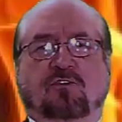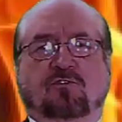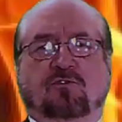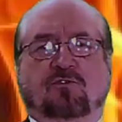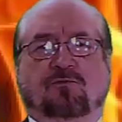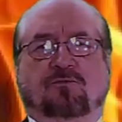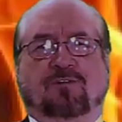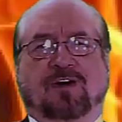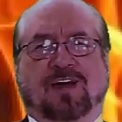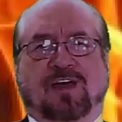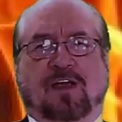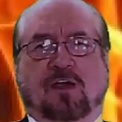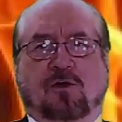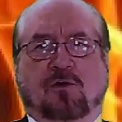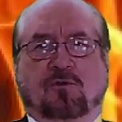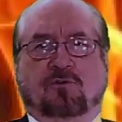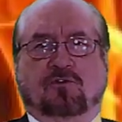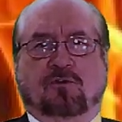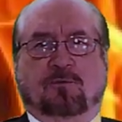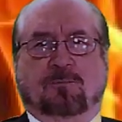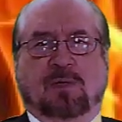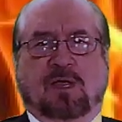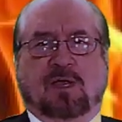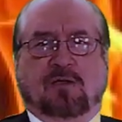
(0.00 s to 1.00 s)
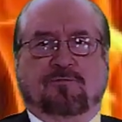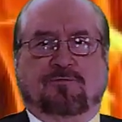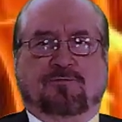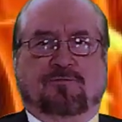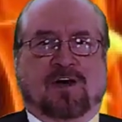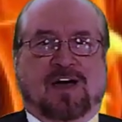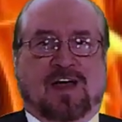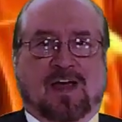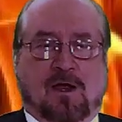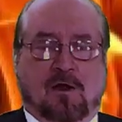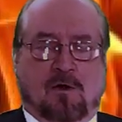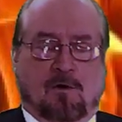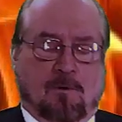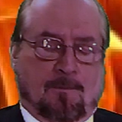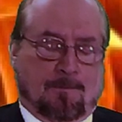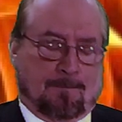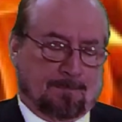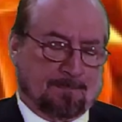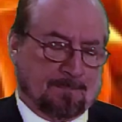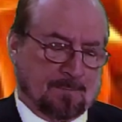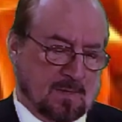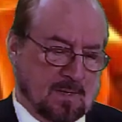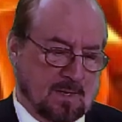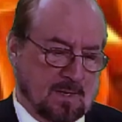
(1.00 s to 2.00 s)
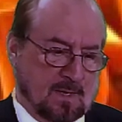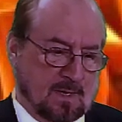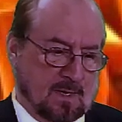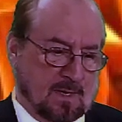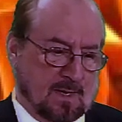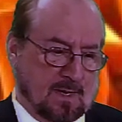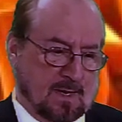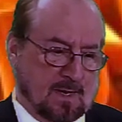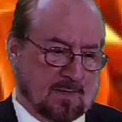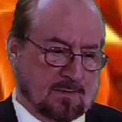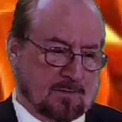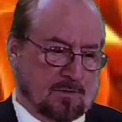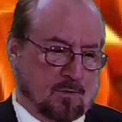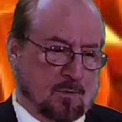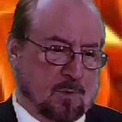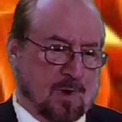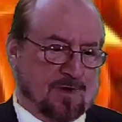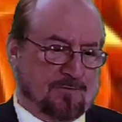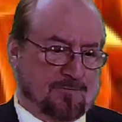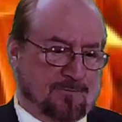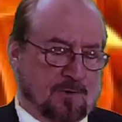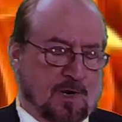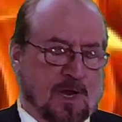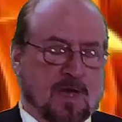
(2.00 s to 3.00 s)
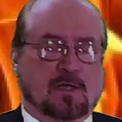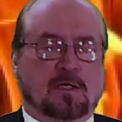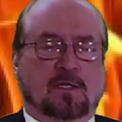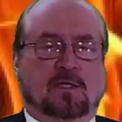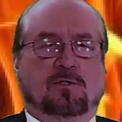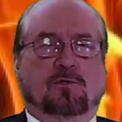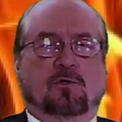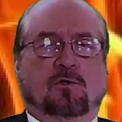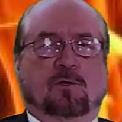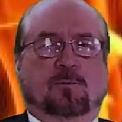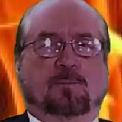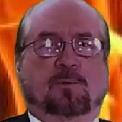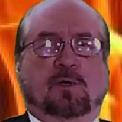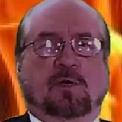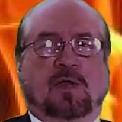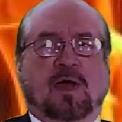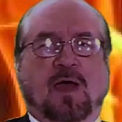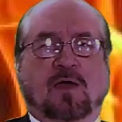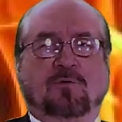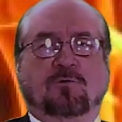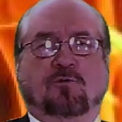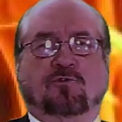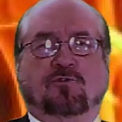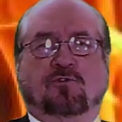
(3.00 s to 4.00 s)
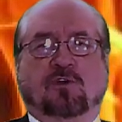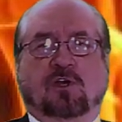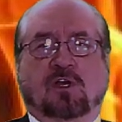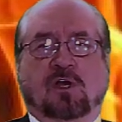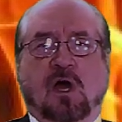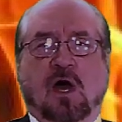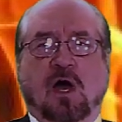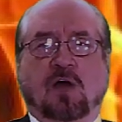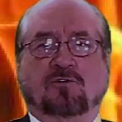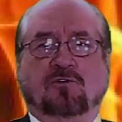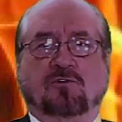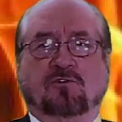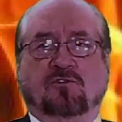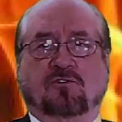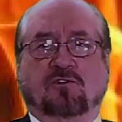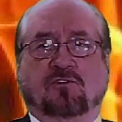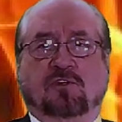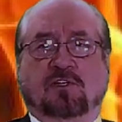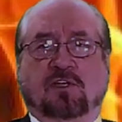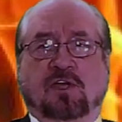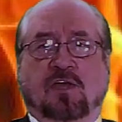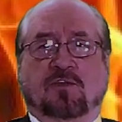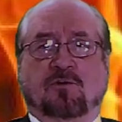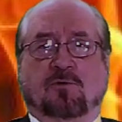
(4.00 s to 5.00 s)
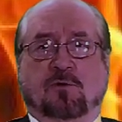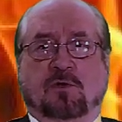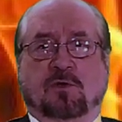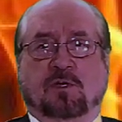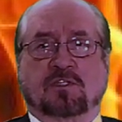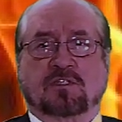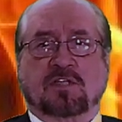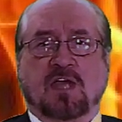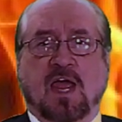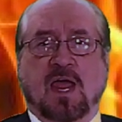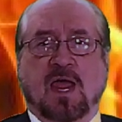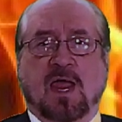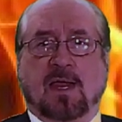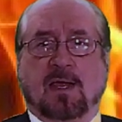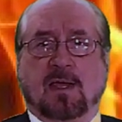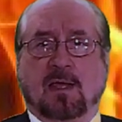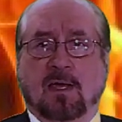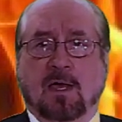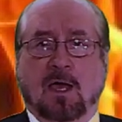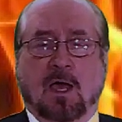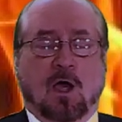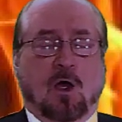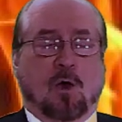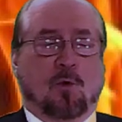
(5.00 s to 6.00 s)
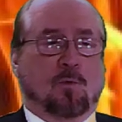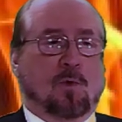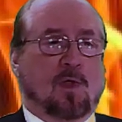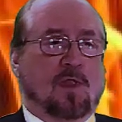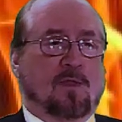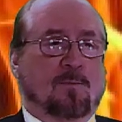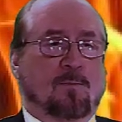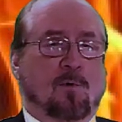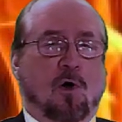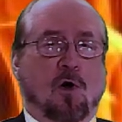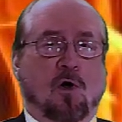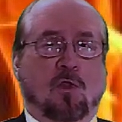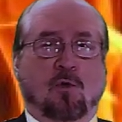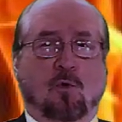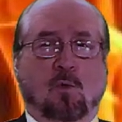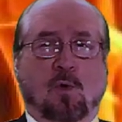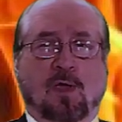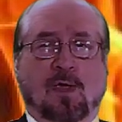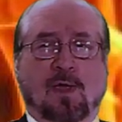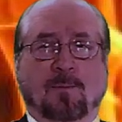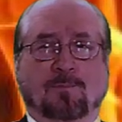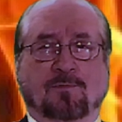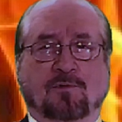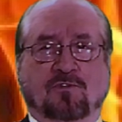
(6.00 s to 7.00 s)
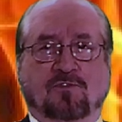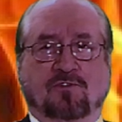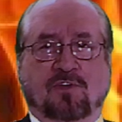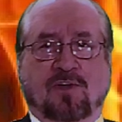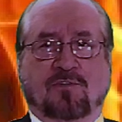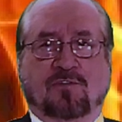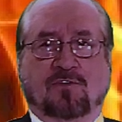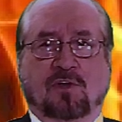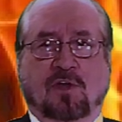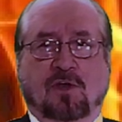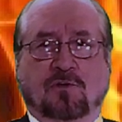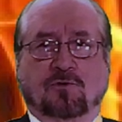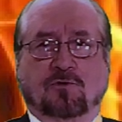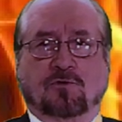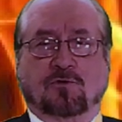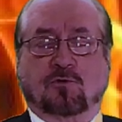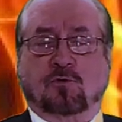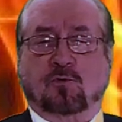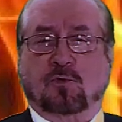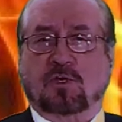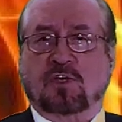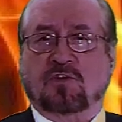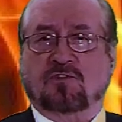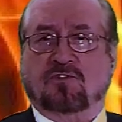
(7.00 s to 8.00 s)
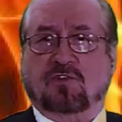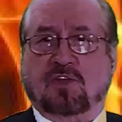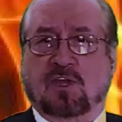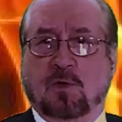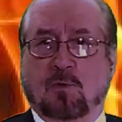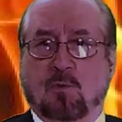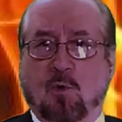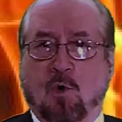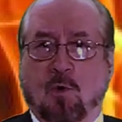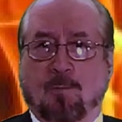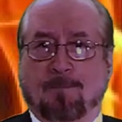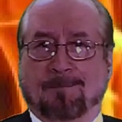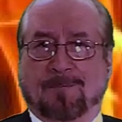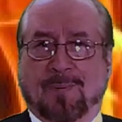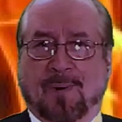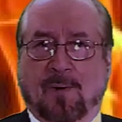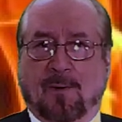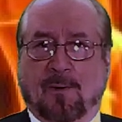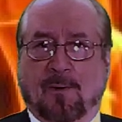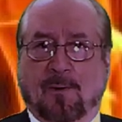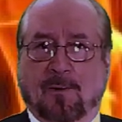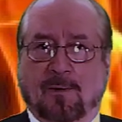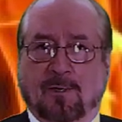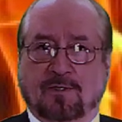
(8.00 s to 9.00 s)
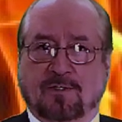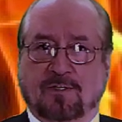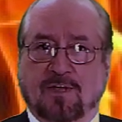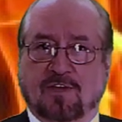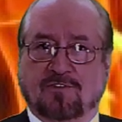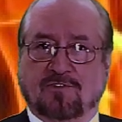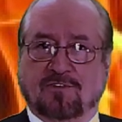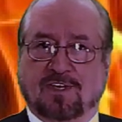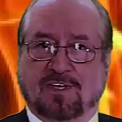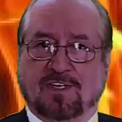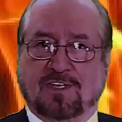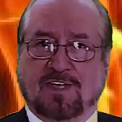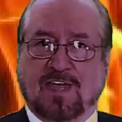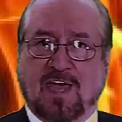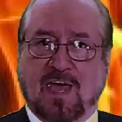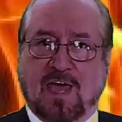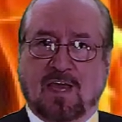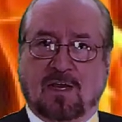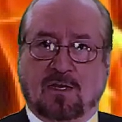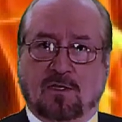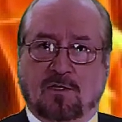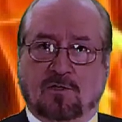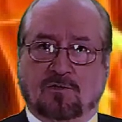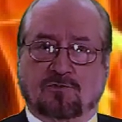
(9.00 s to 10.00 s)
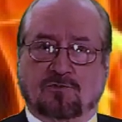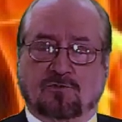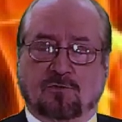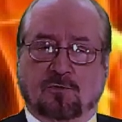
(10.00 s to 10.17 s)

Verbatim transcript: fire to make fire. And quite frankly, you can put hydrogen and oxygen together in a tank, run them all the way up to 700 degrees, and they won't burn. It takes a catalyst or